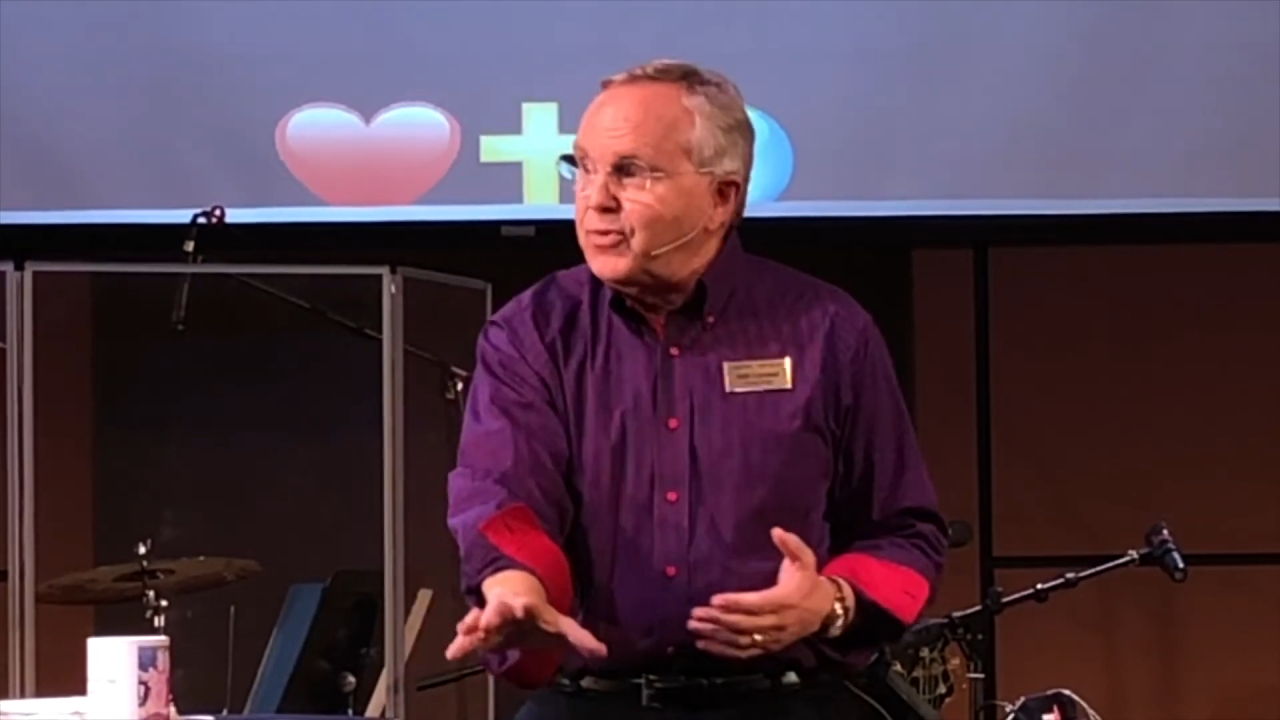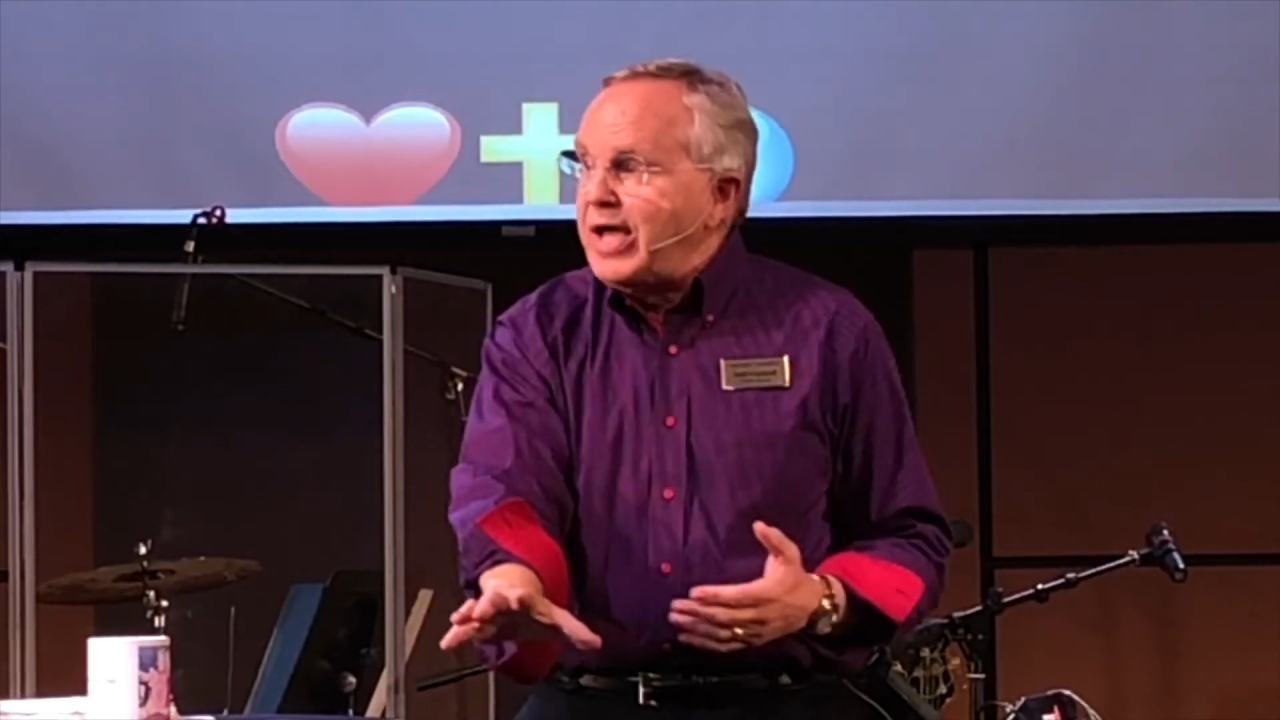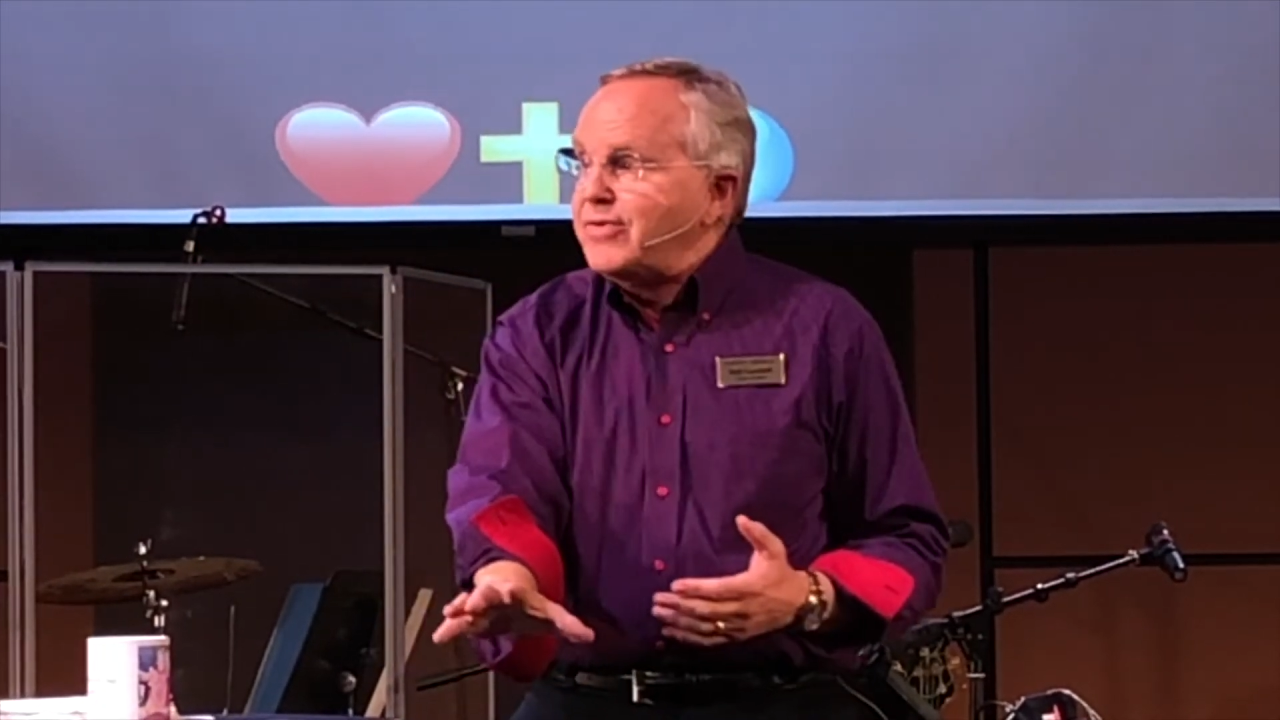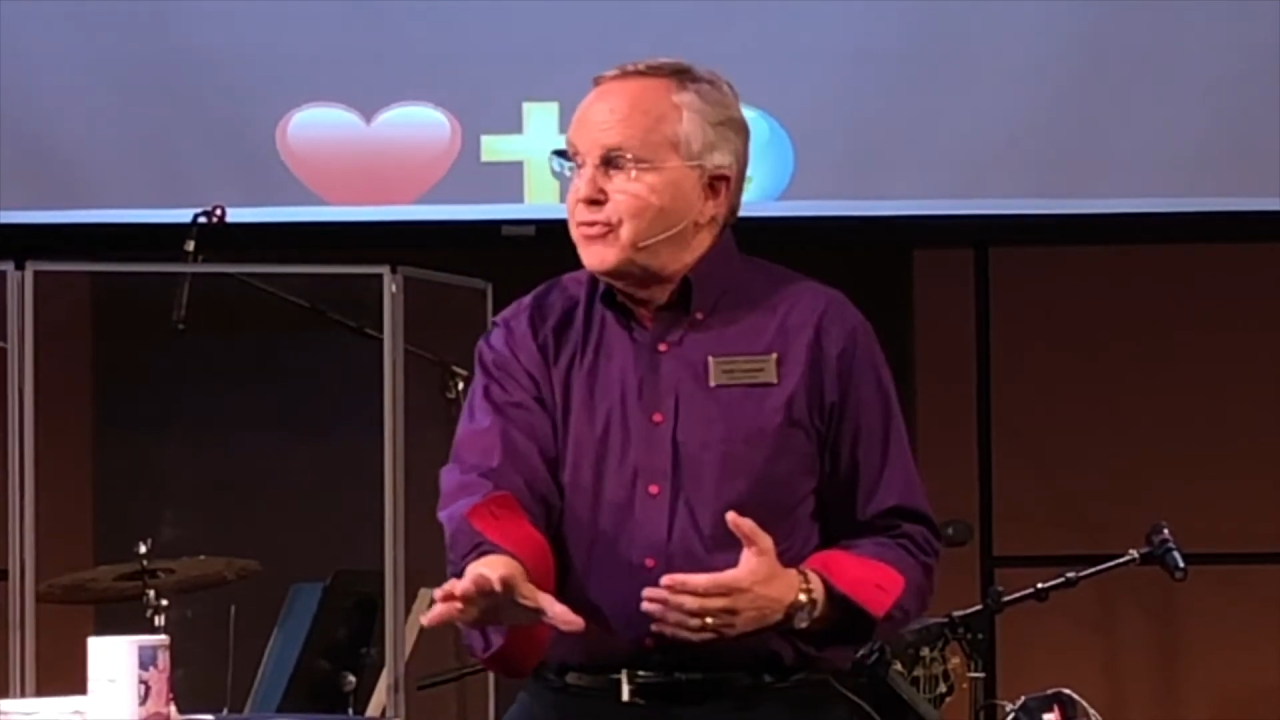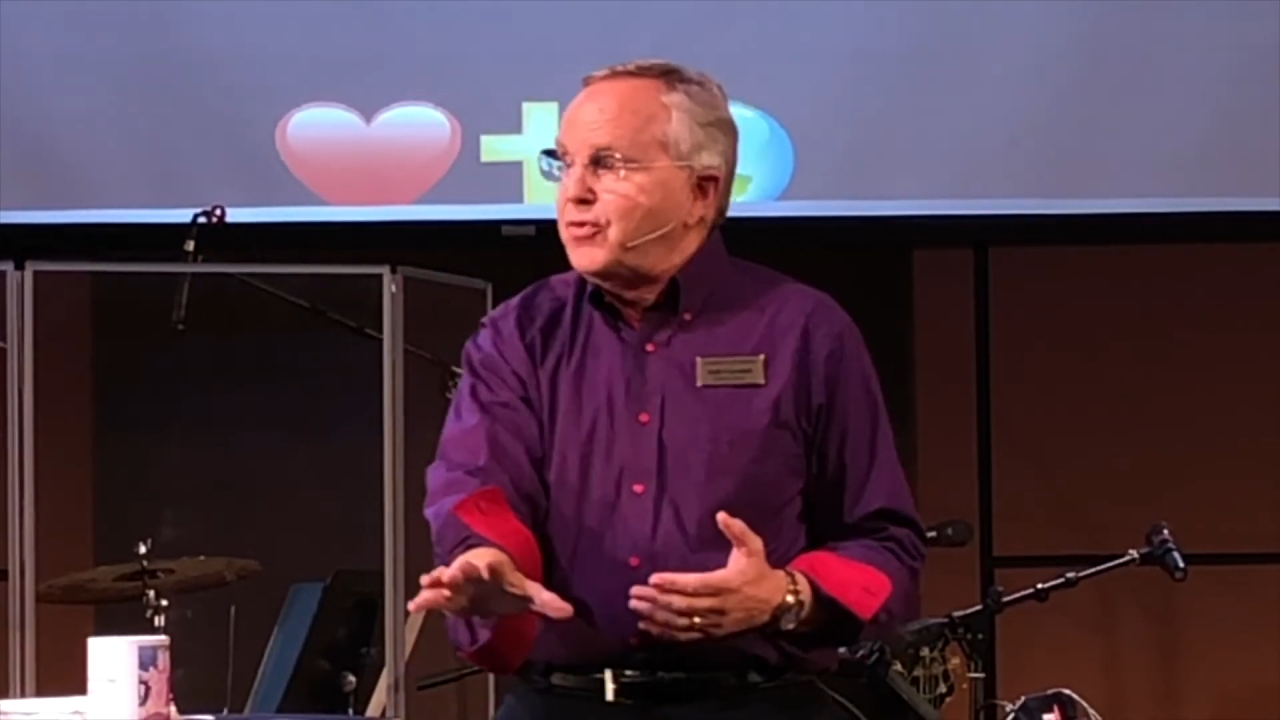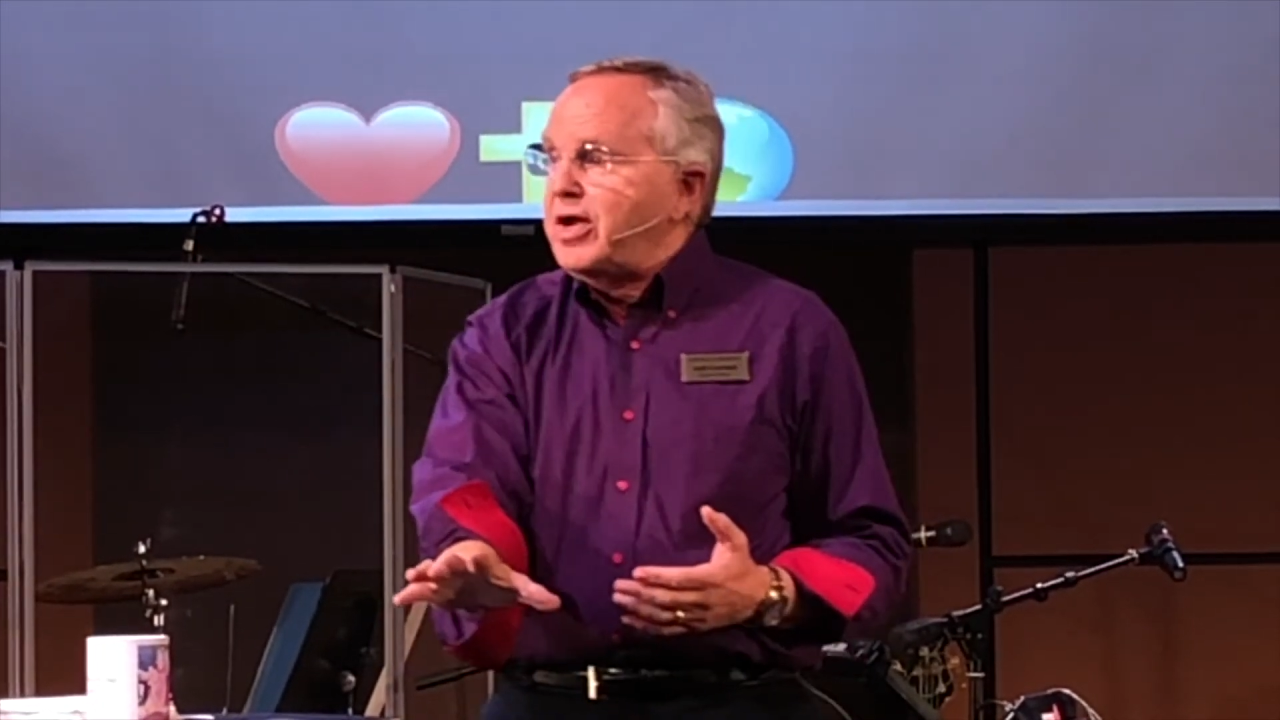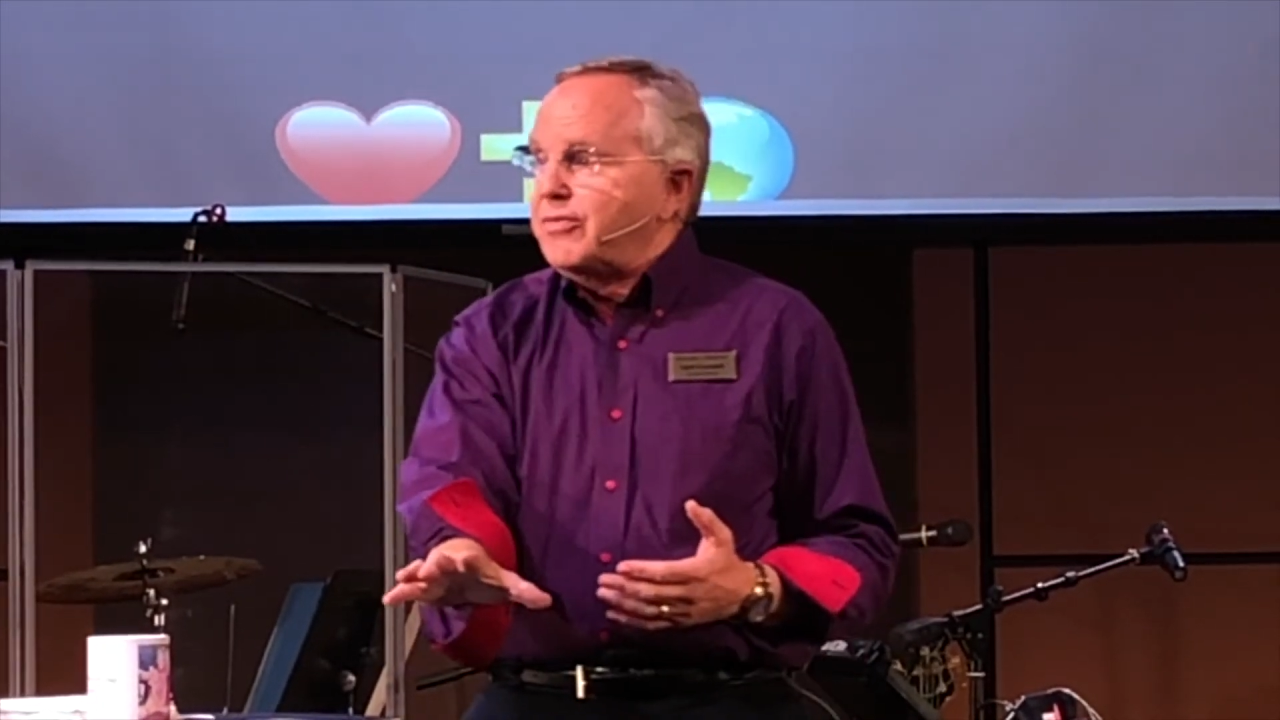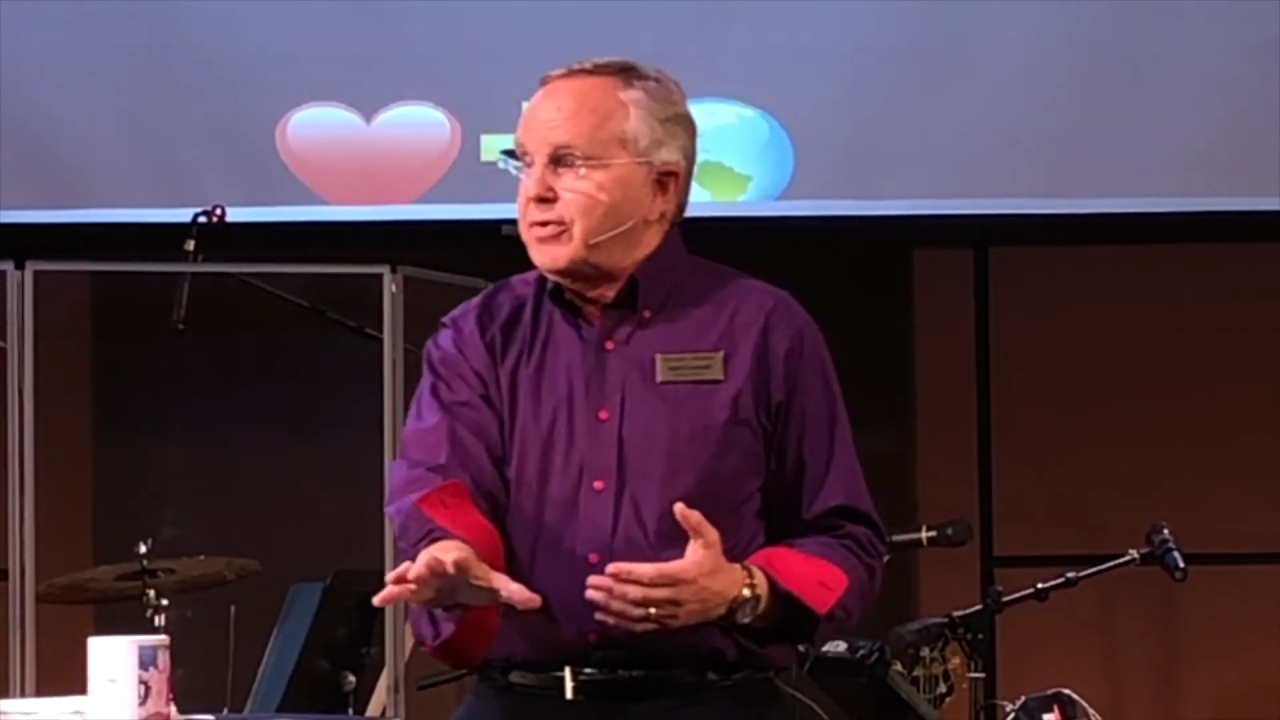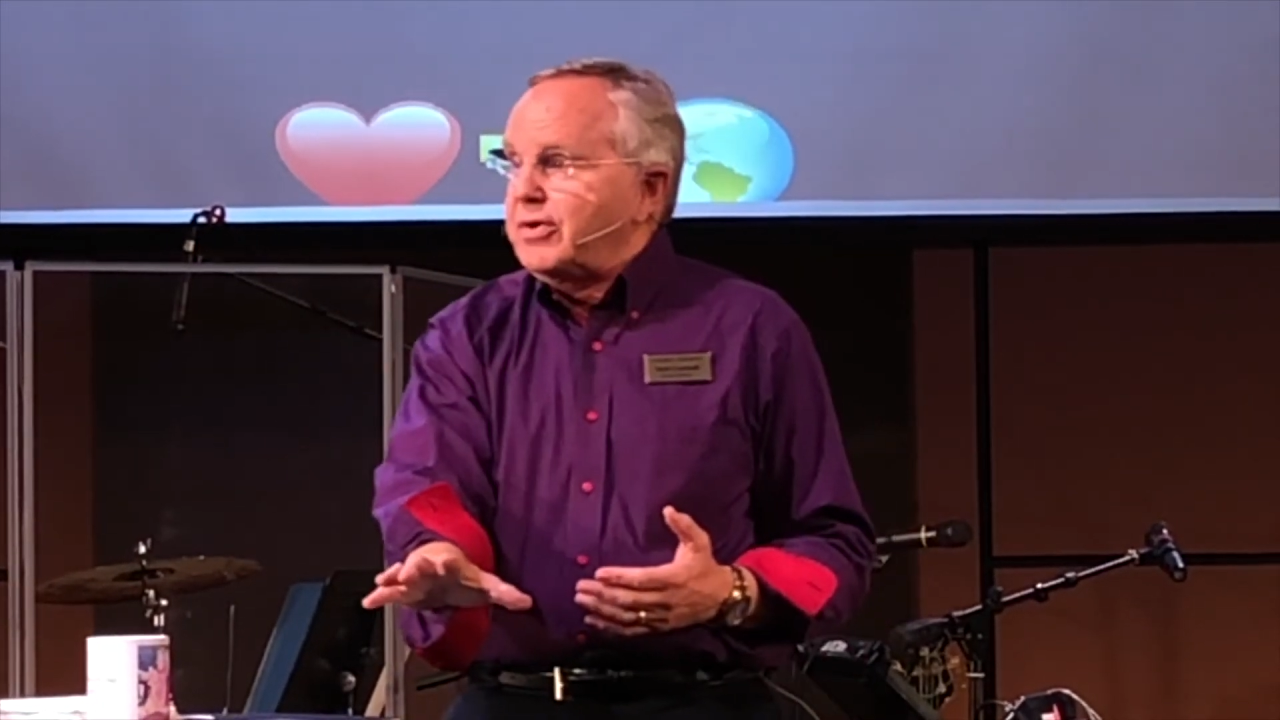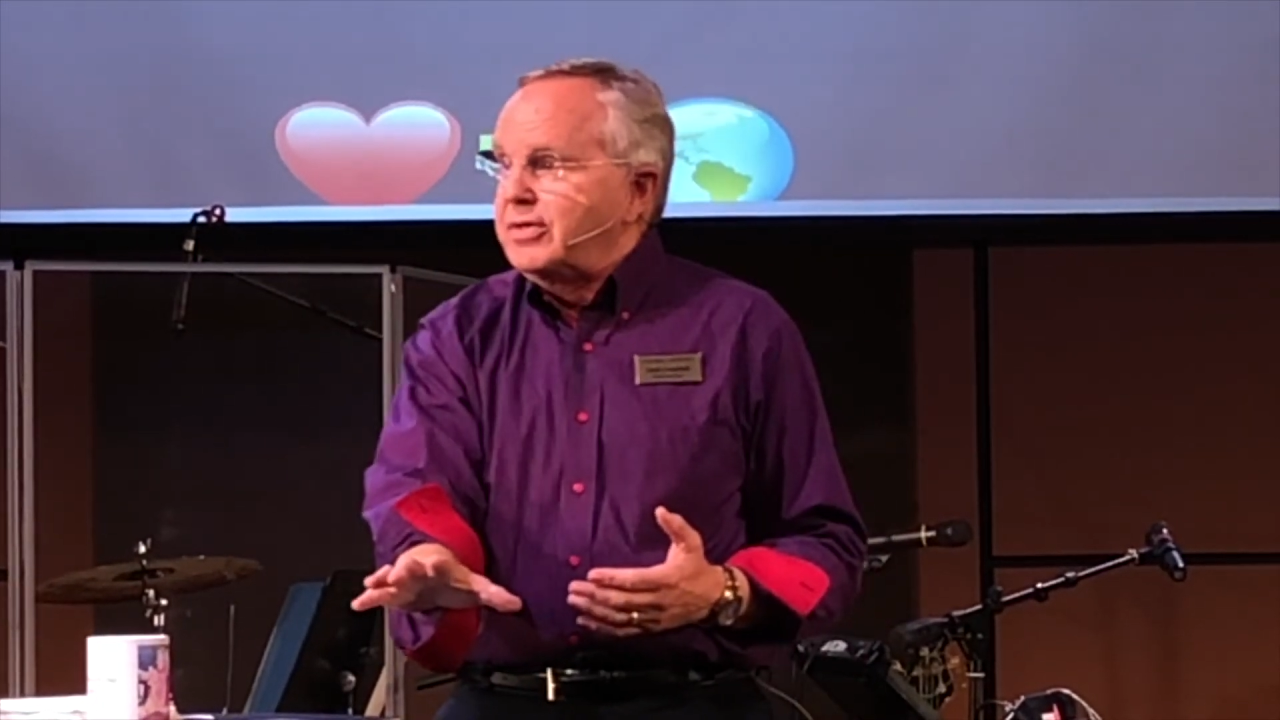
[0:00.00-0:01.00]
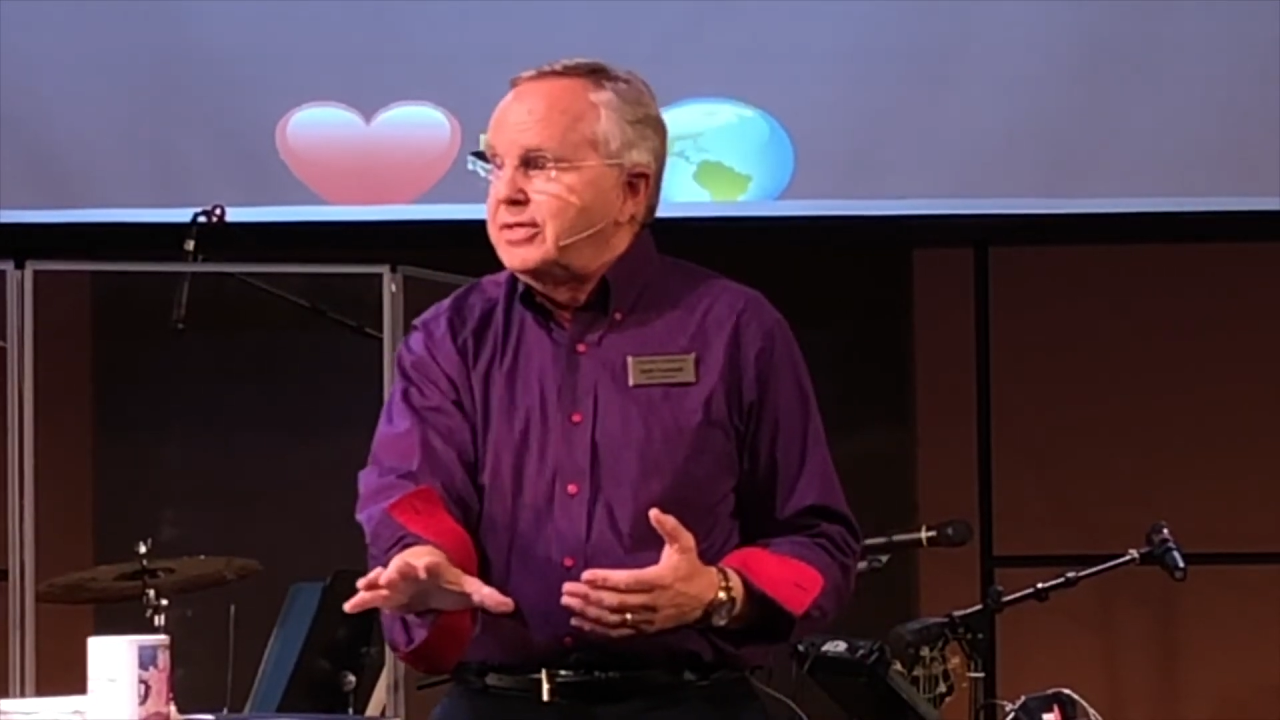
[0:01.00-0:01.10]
right in front of her.